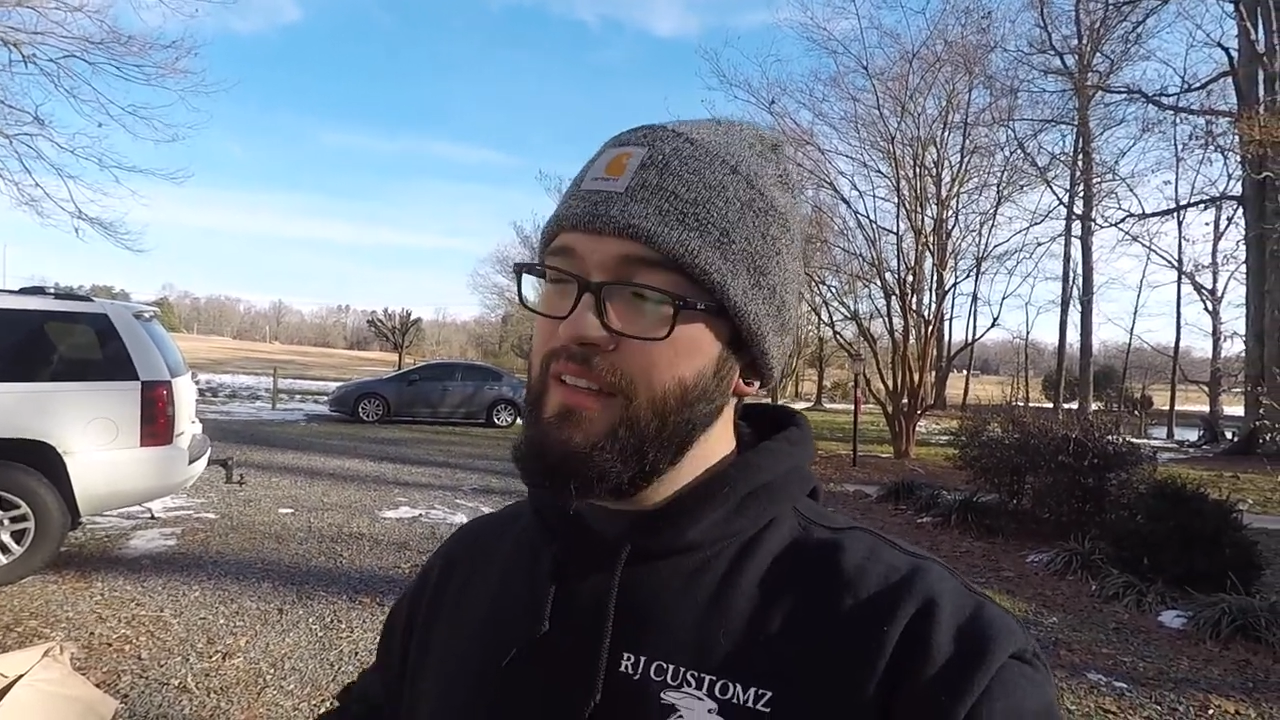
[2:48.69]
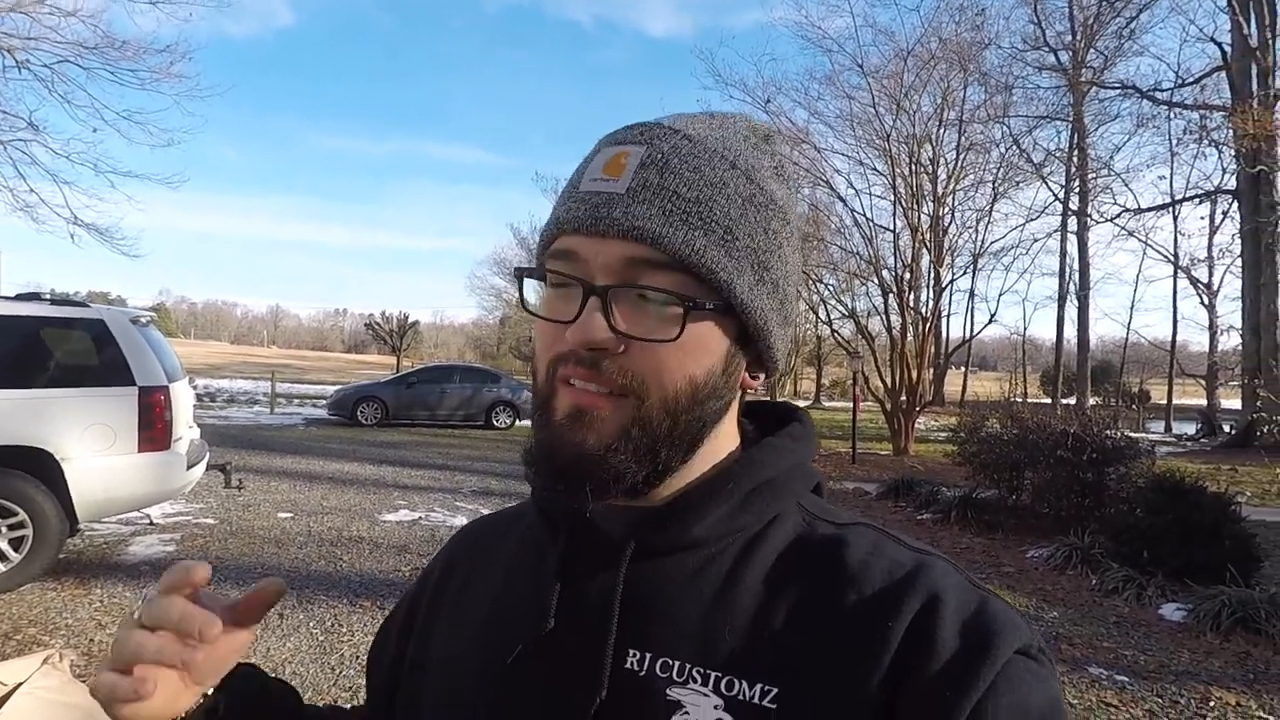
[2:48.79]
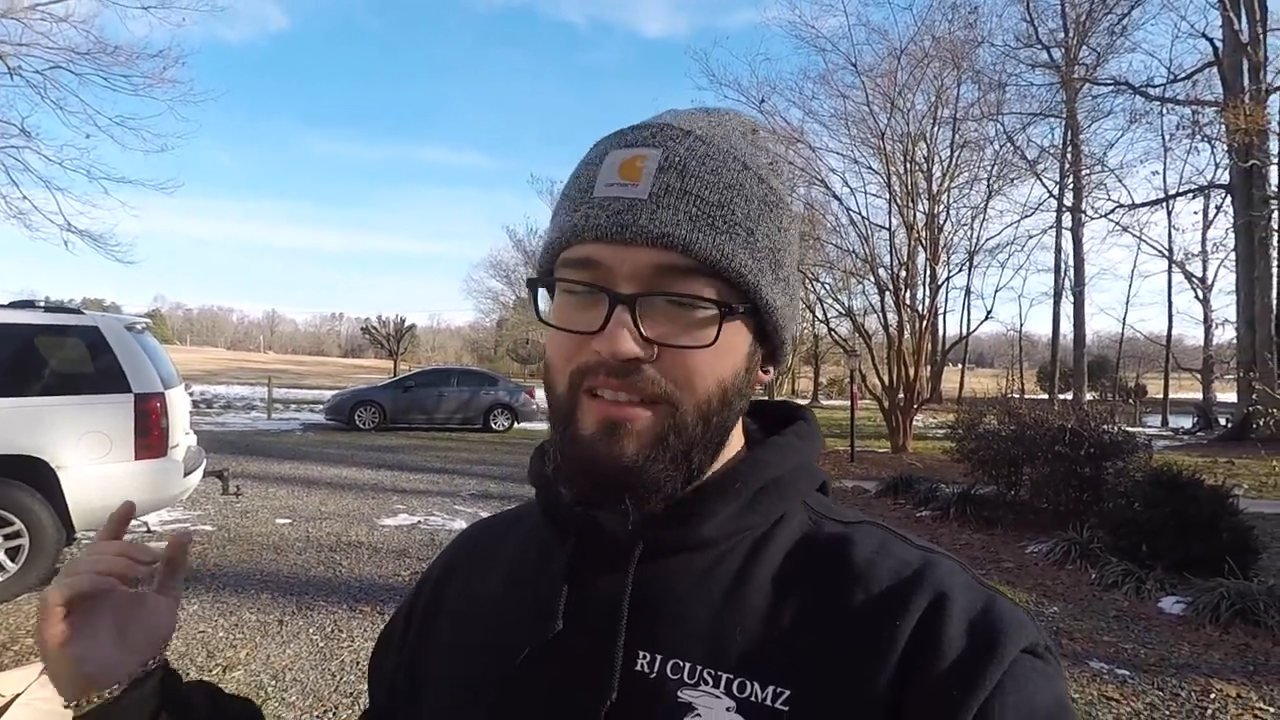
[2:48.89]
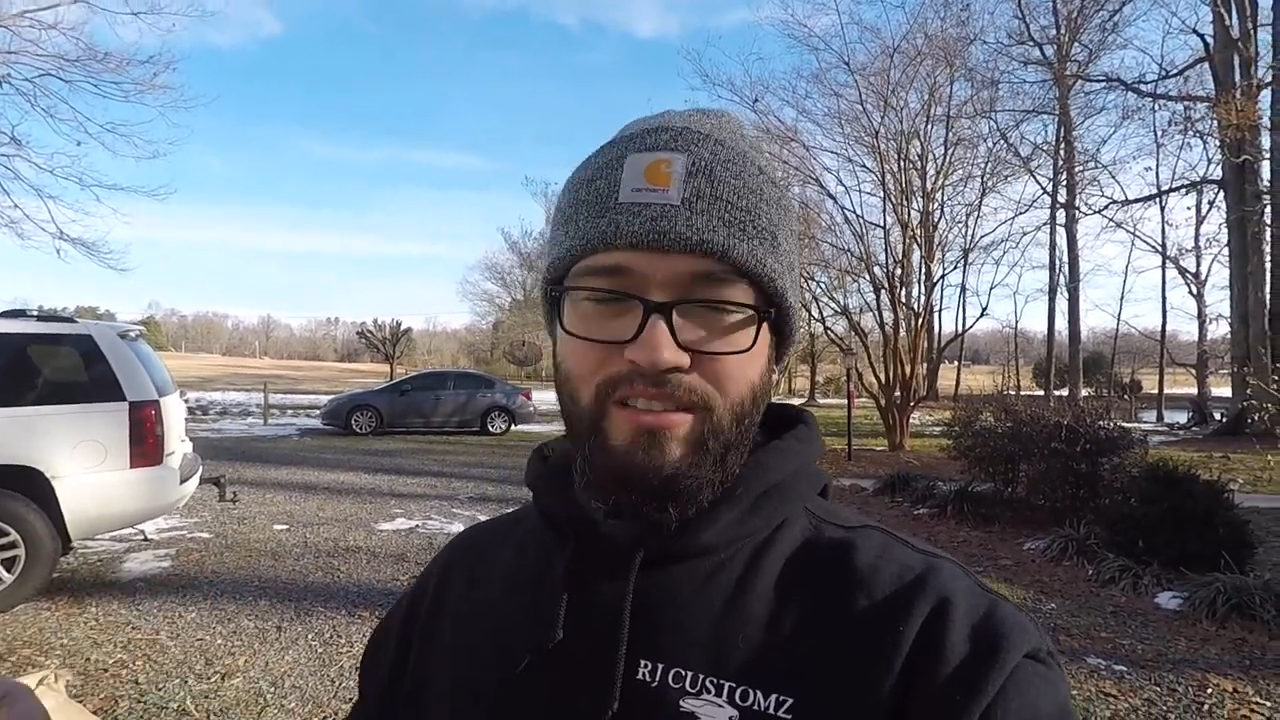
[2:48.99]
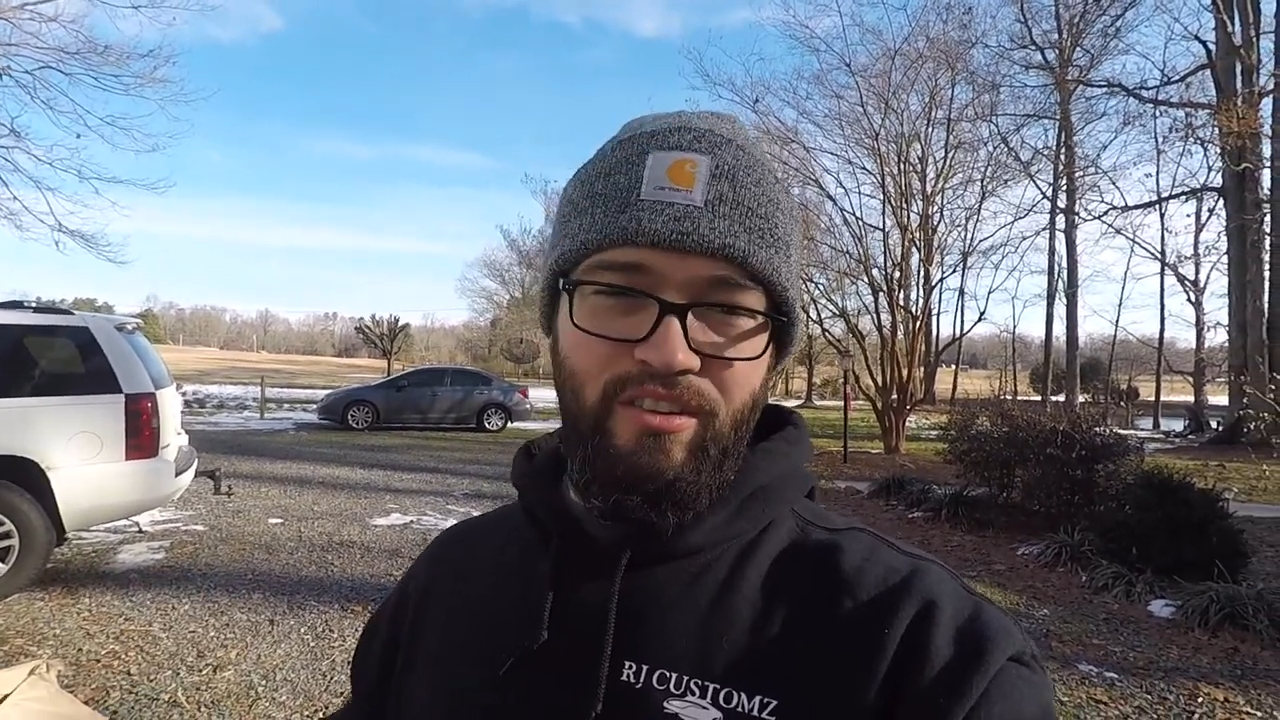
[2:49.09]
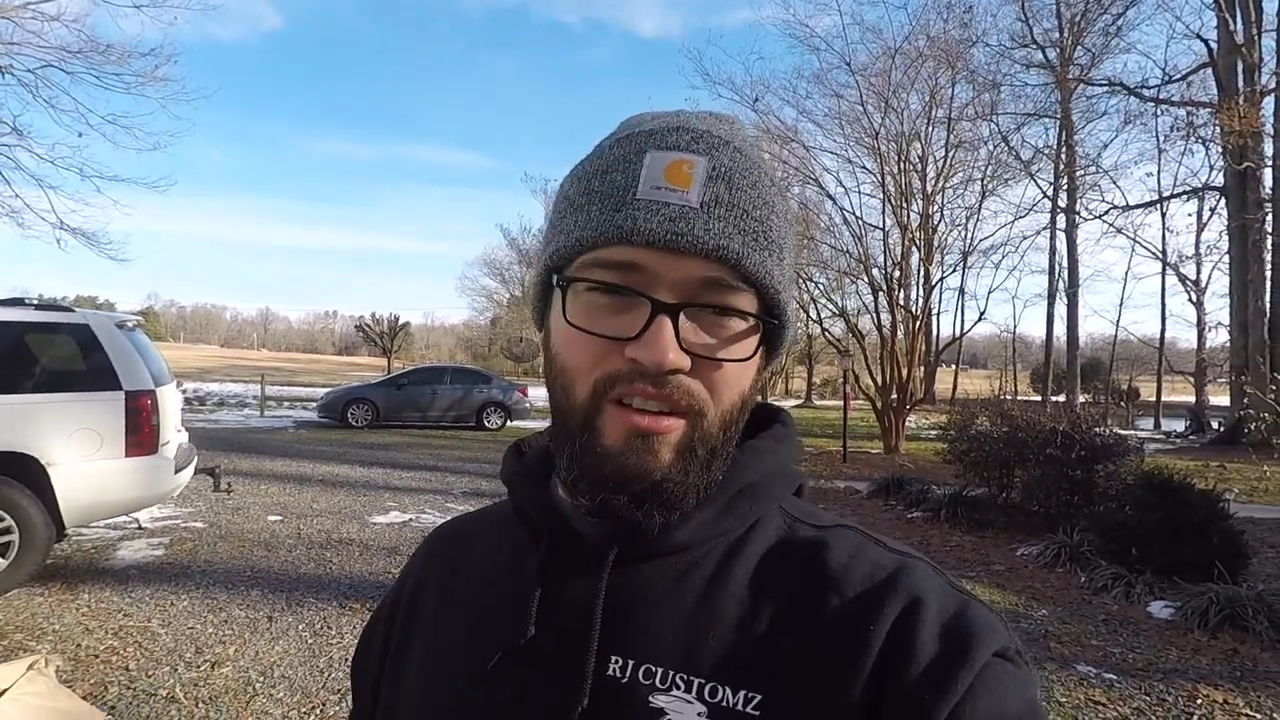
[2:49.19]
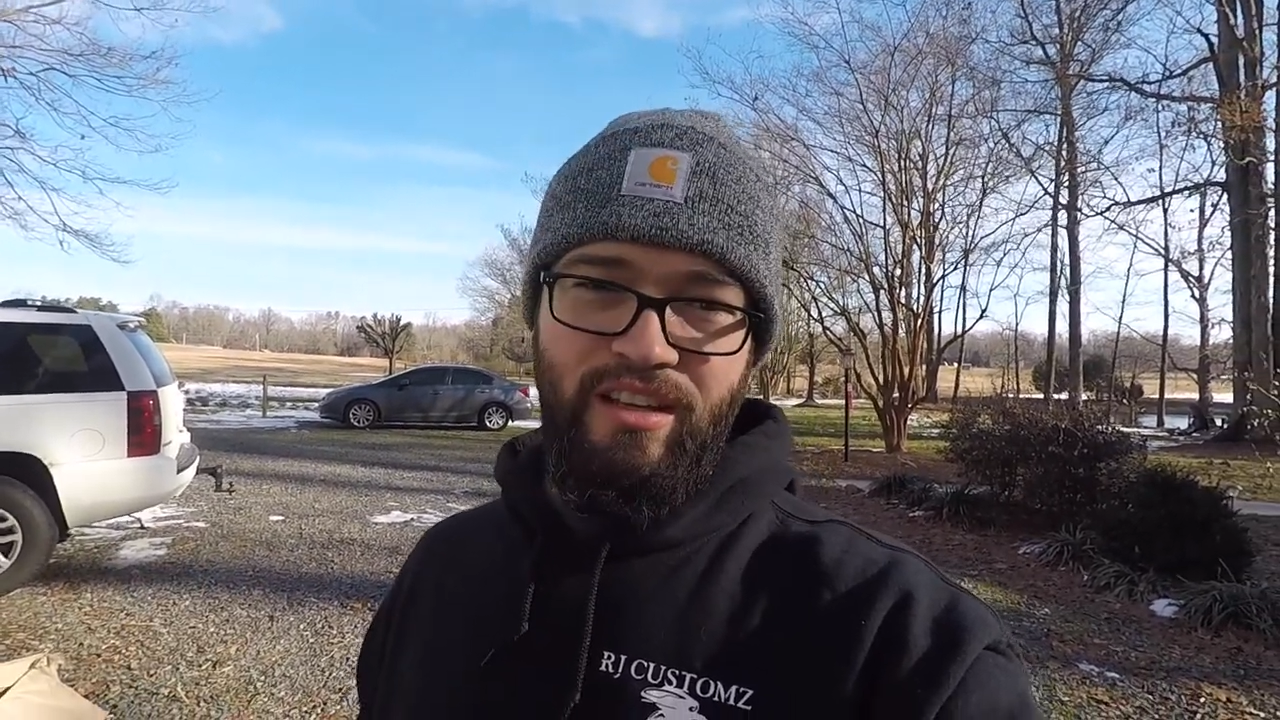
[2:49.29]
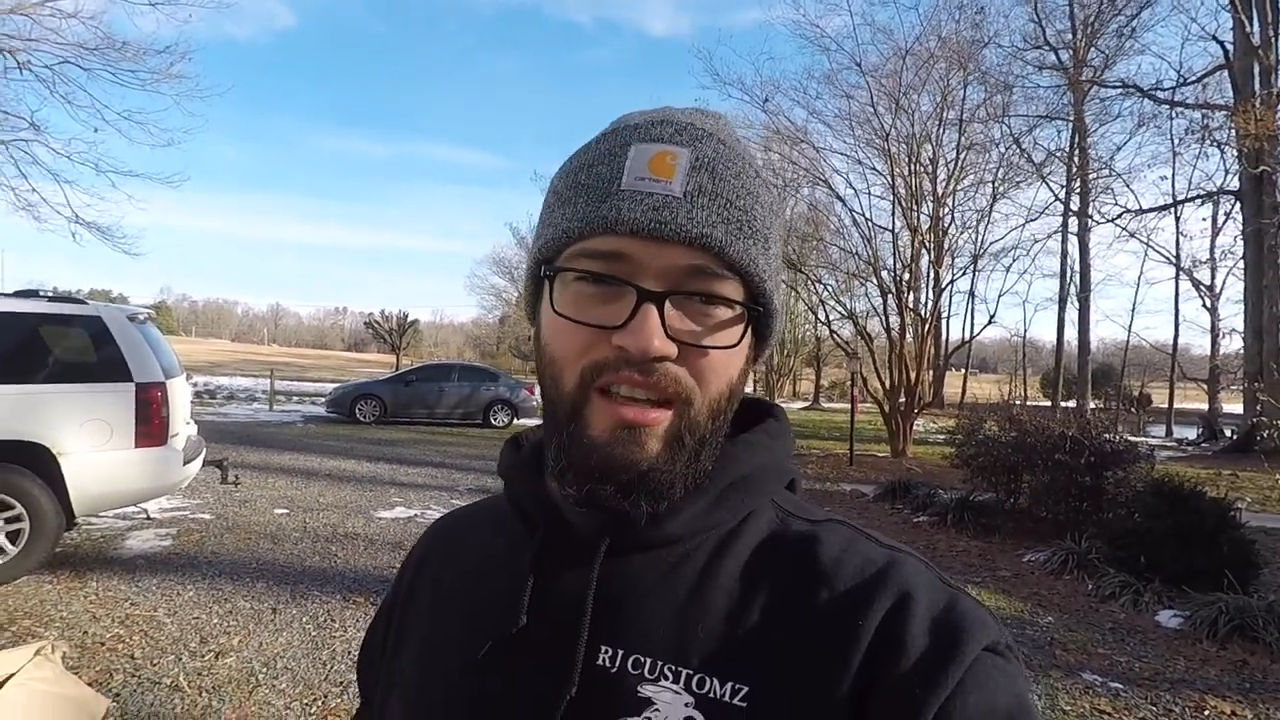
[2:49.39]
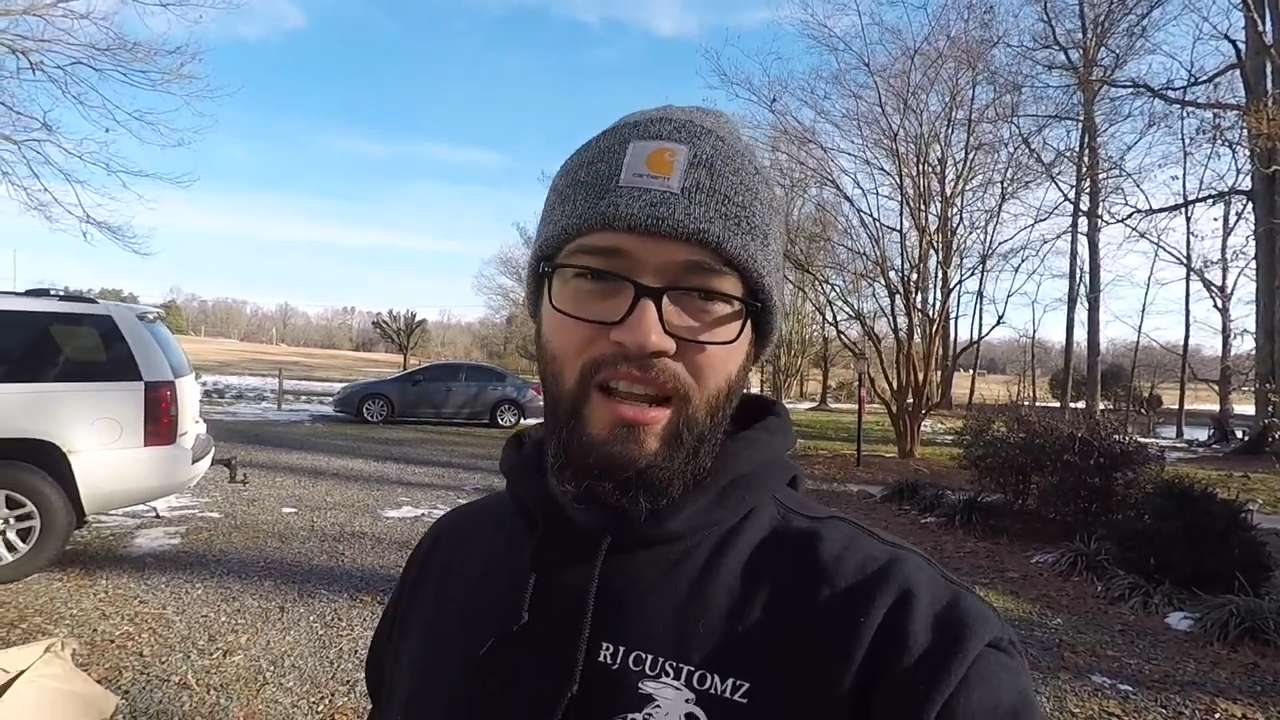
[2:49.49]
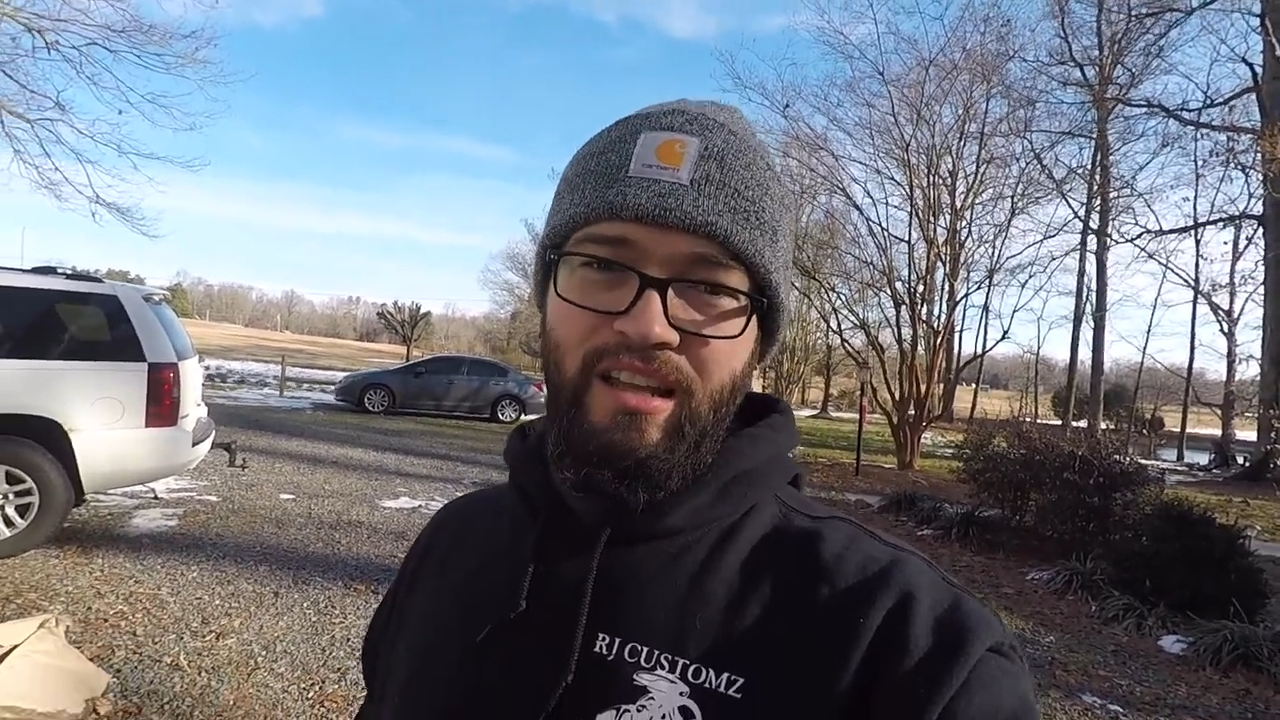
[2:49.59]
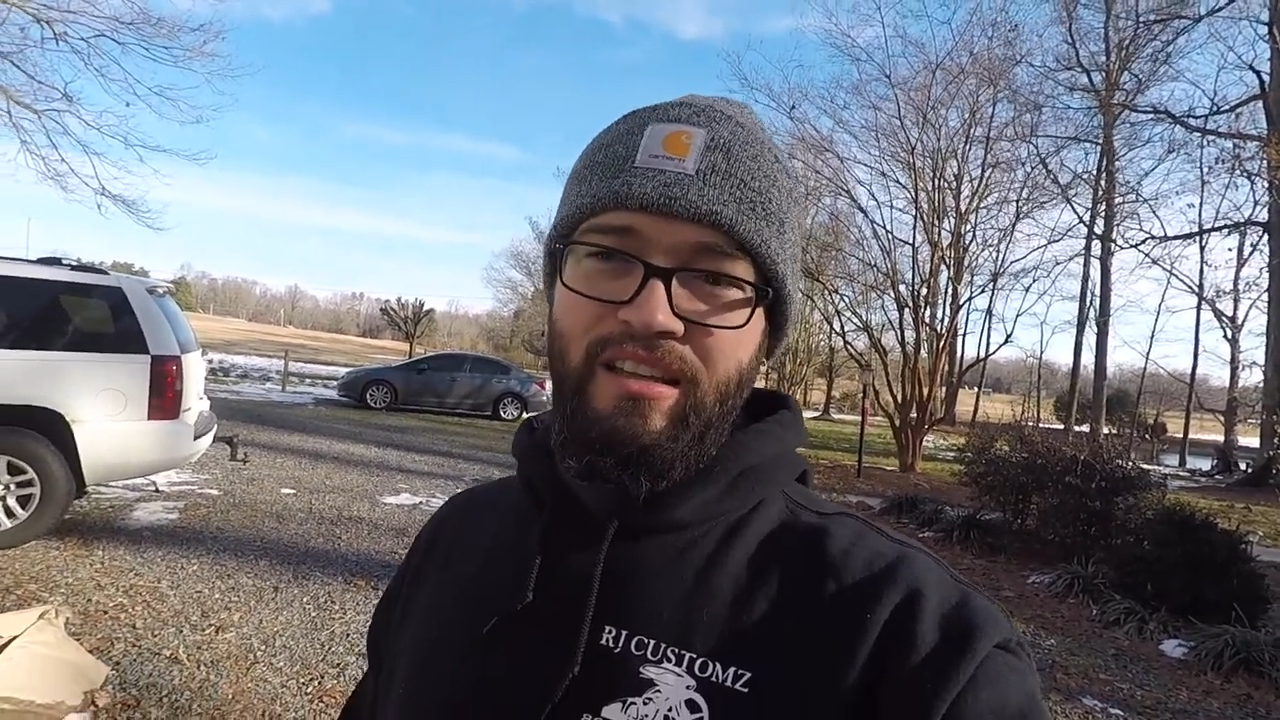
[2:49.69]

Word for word: Let's go ahead and get it.